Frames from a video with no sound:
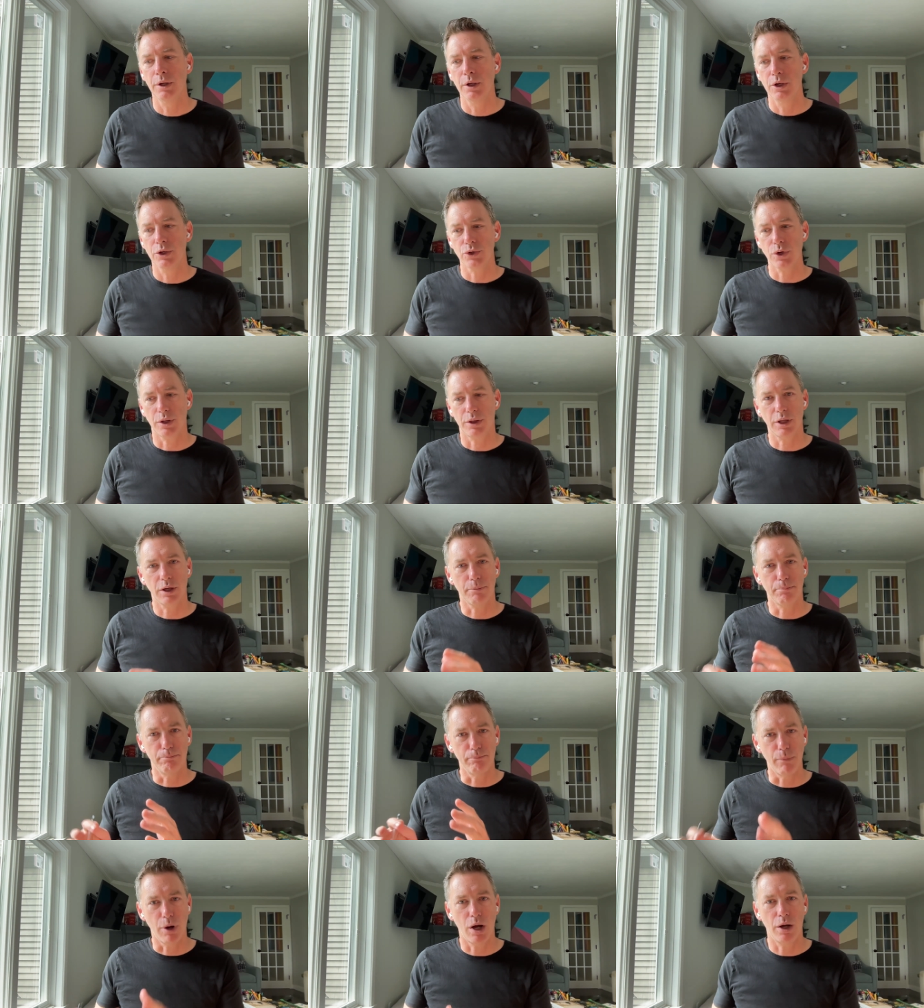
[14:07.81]
So I think
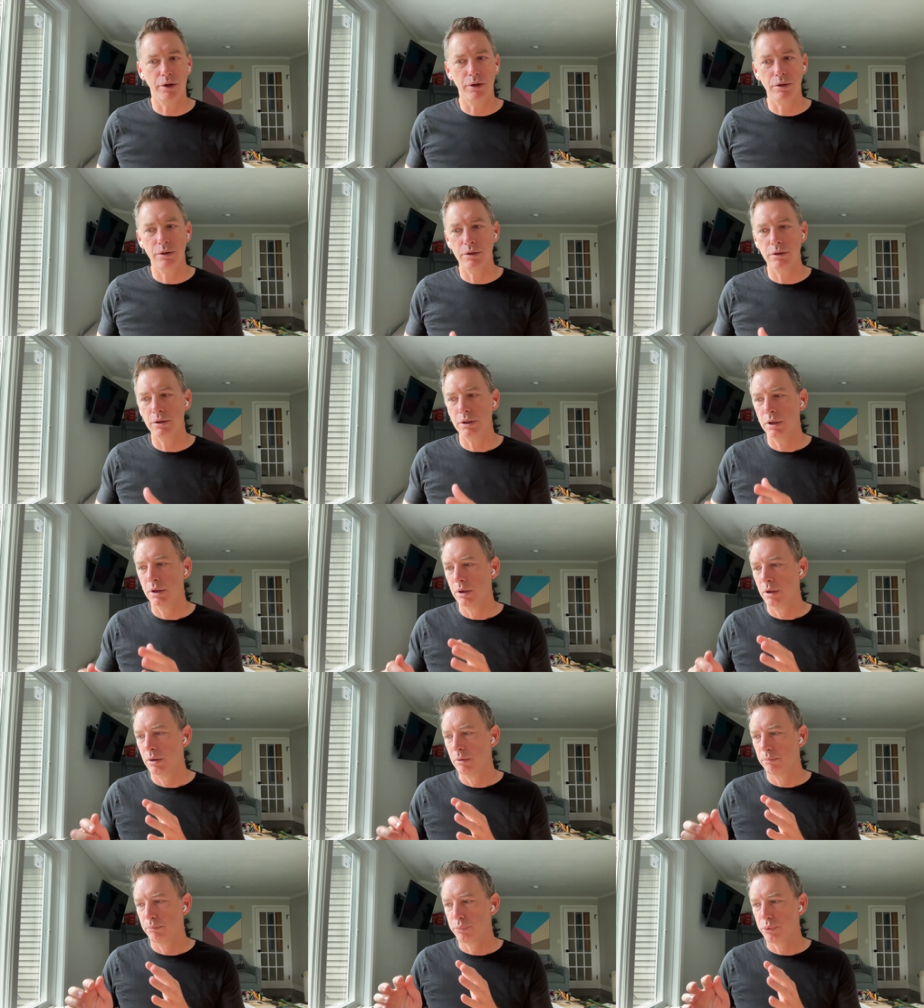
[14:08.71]
modern
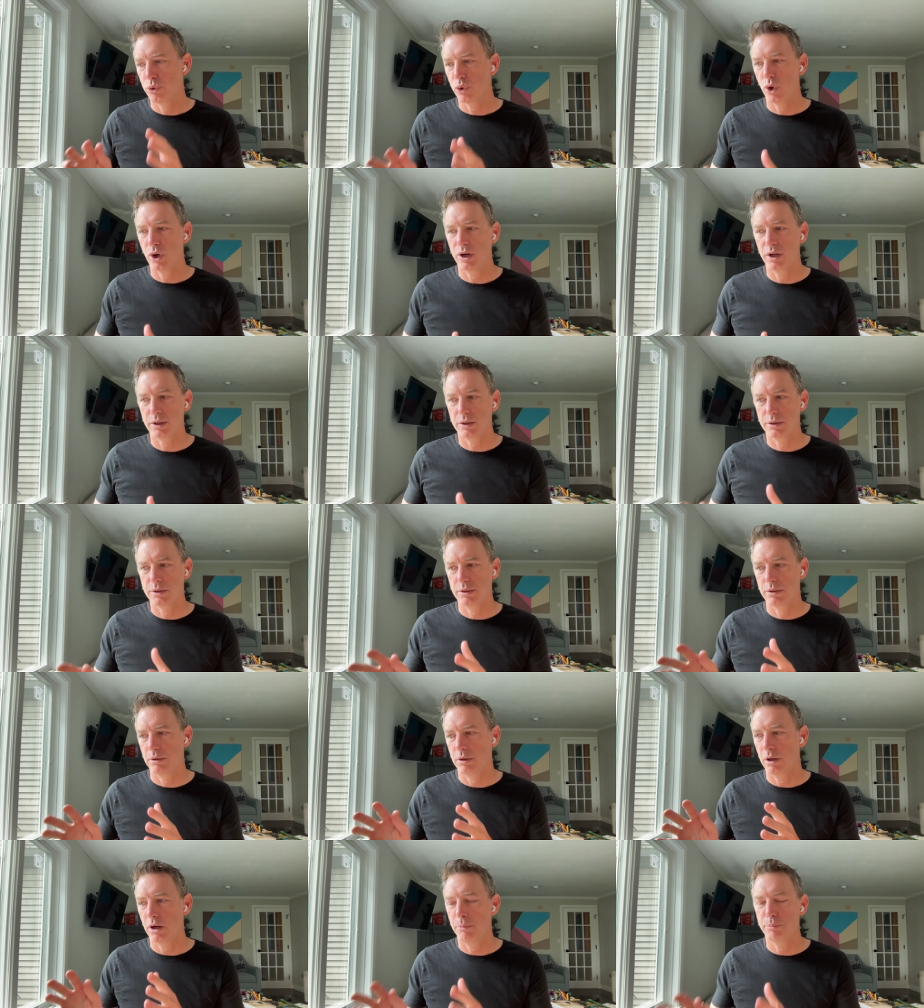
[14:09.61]
product
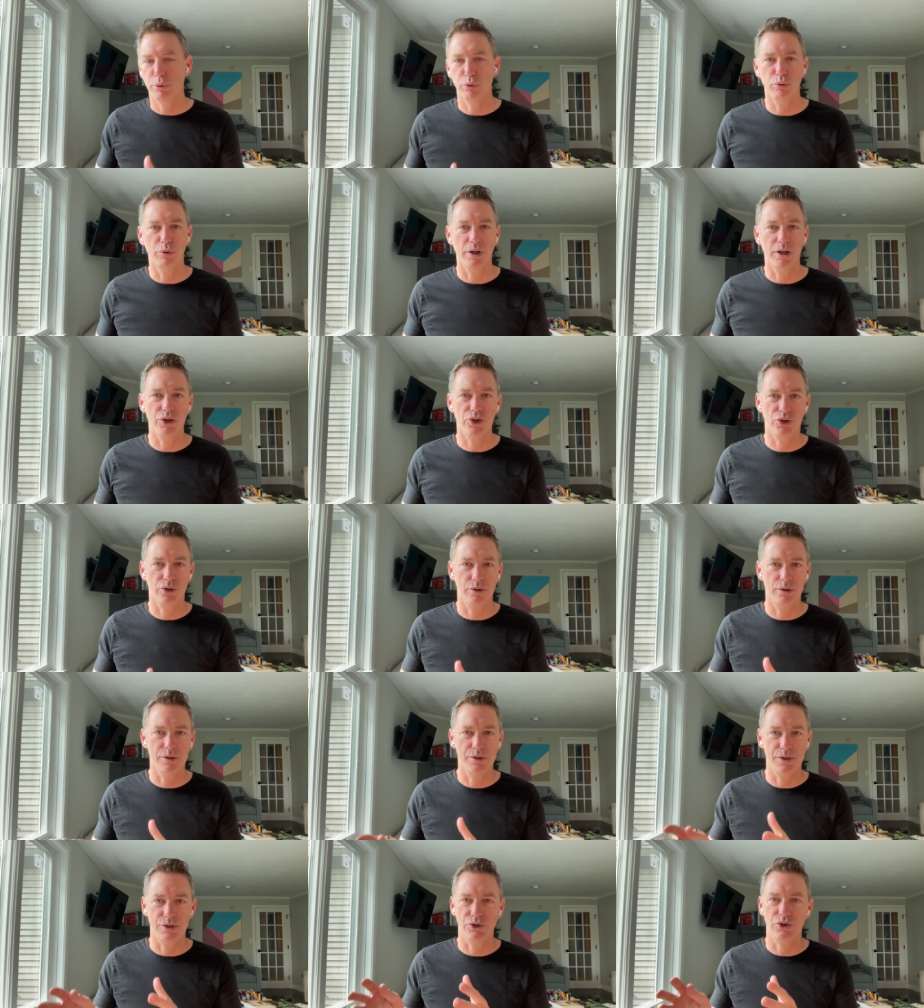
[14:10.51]

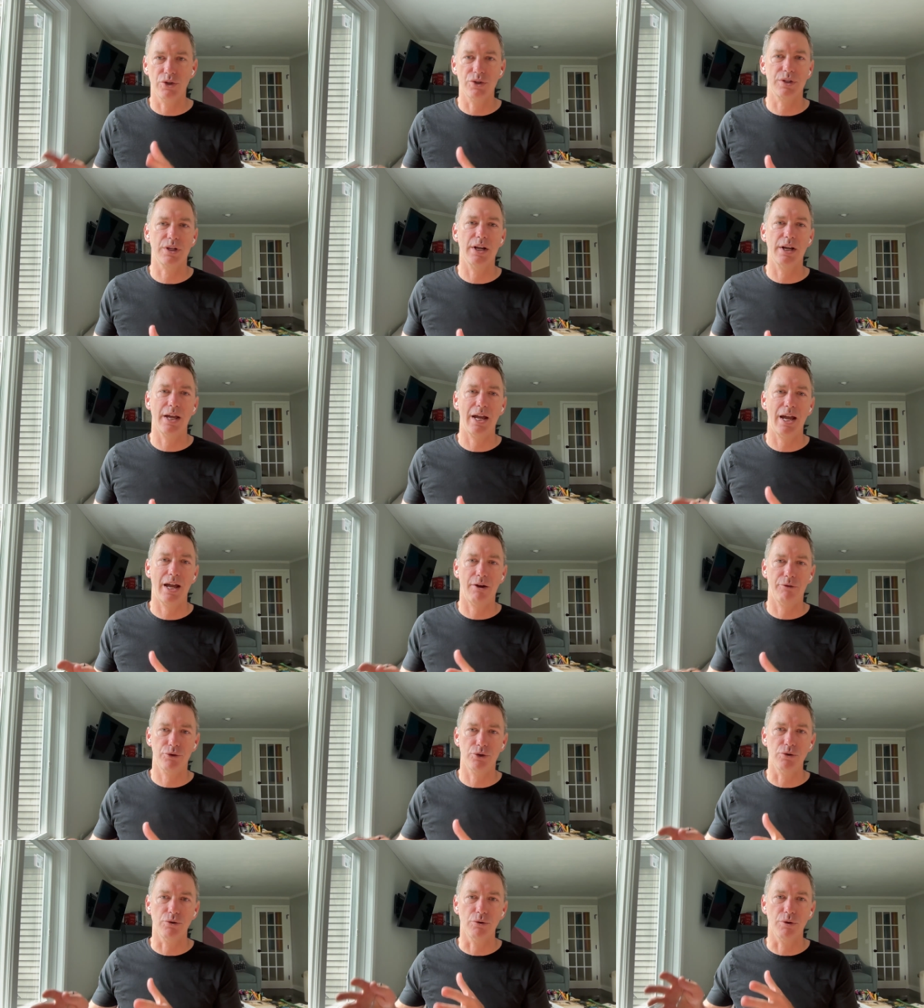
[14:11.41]
operations is just going to
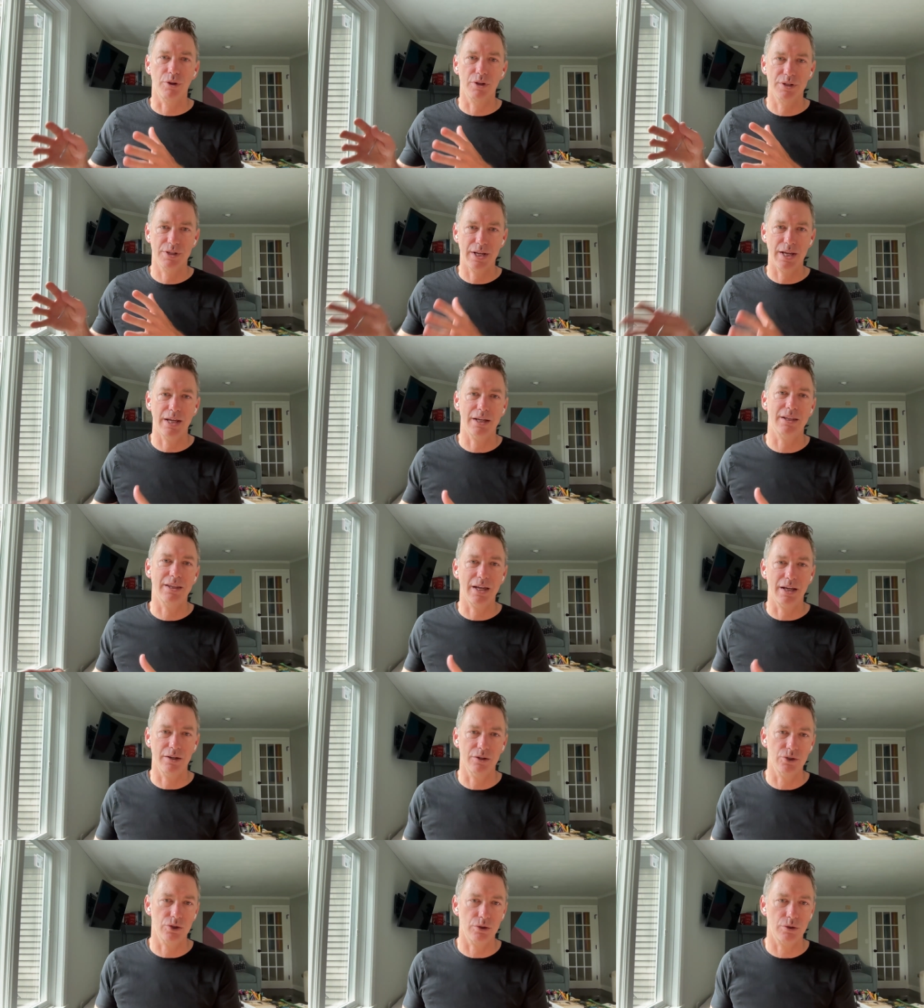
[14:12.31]
have to take that
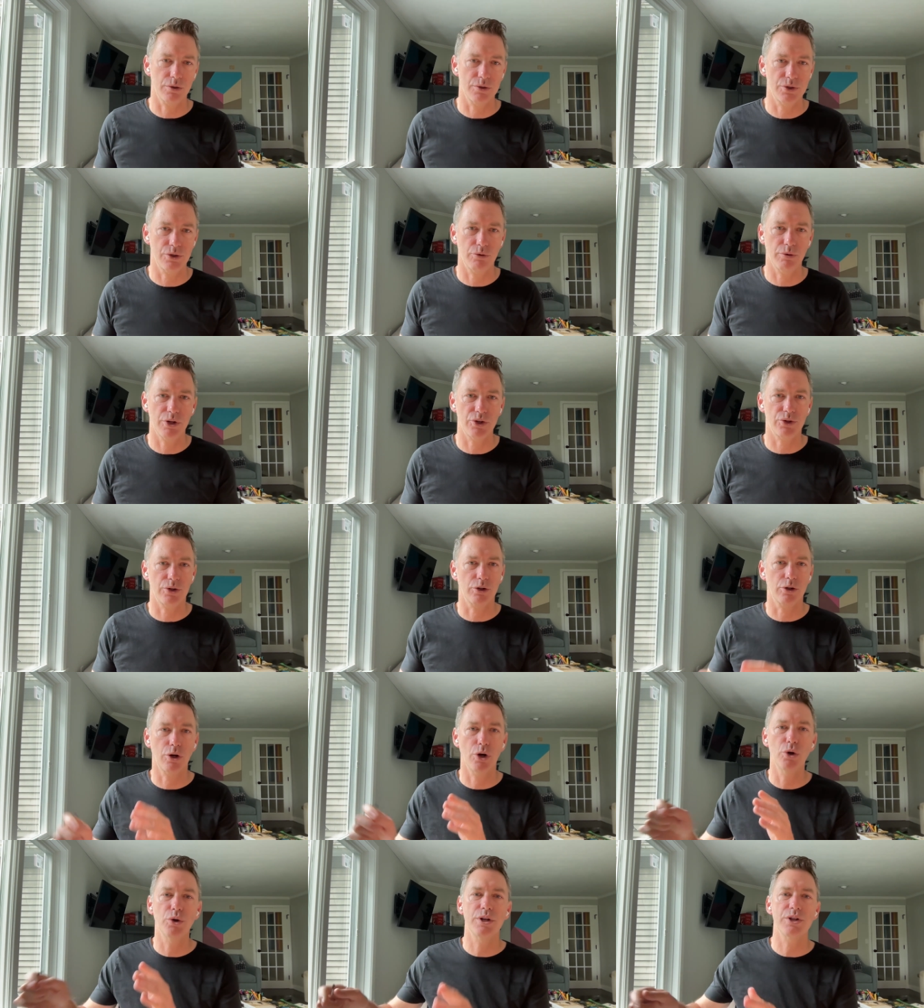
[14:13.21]
into consideration.
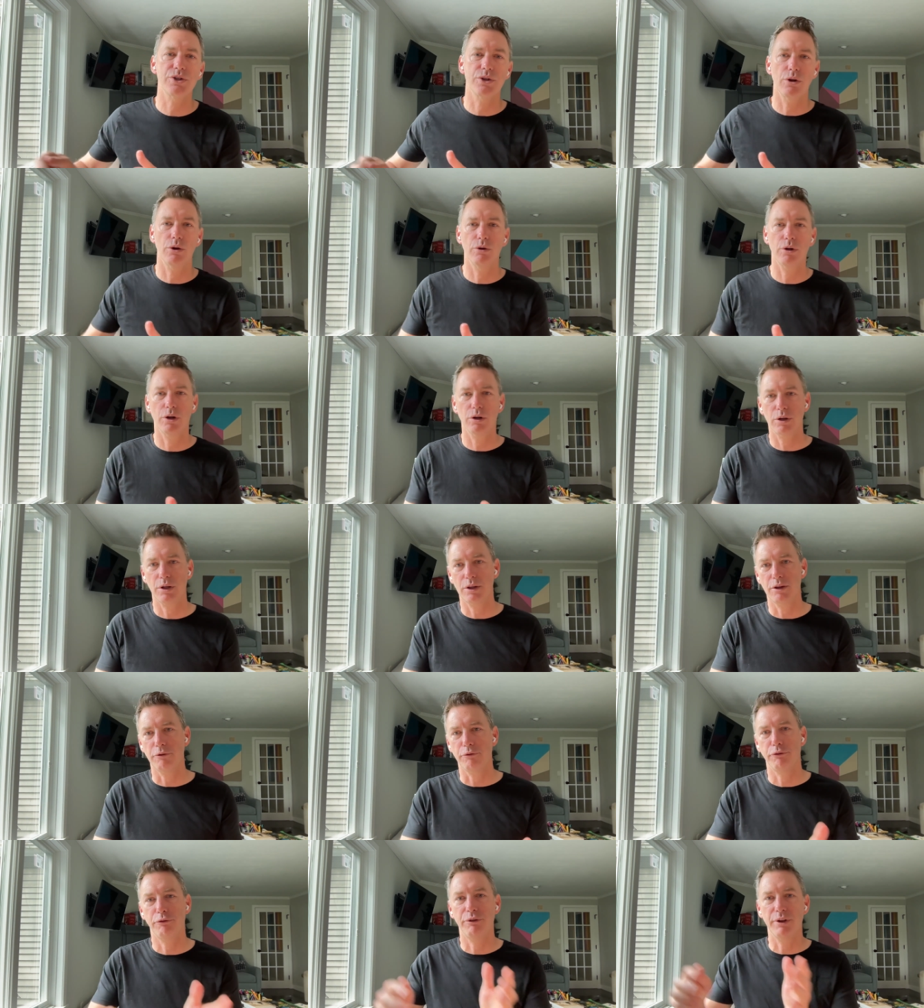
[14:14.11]
Mm-hmm. Code is no longer
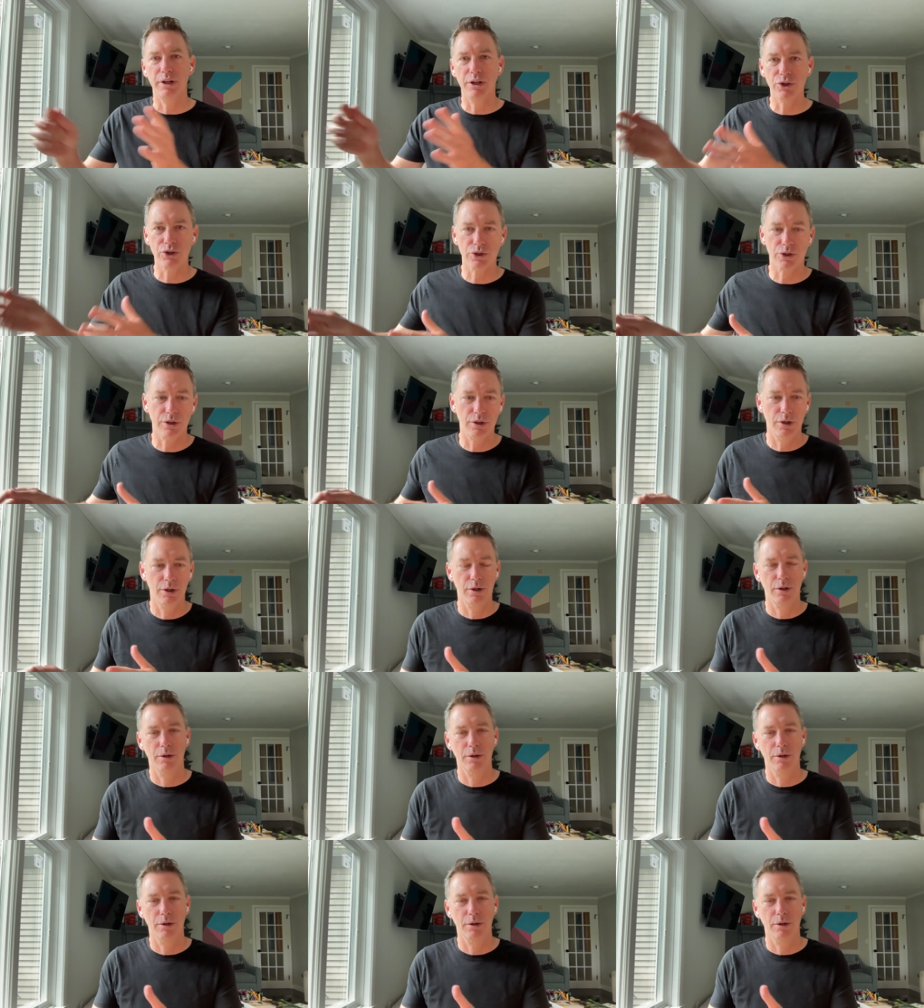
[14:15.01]
the finished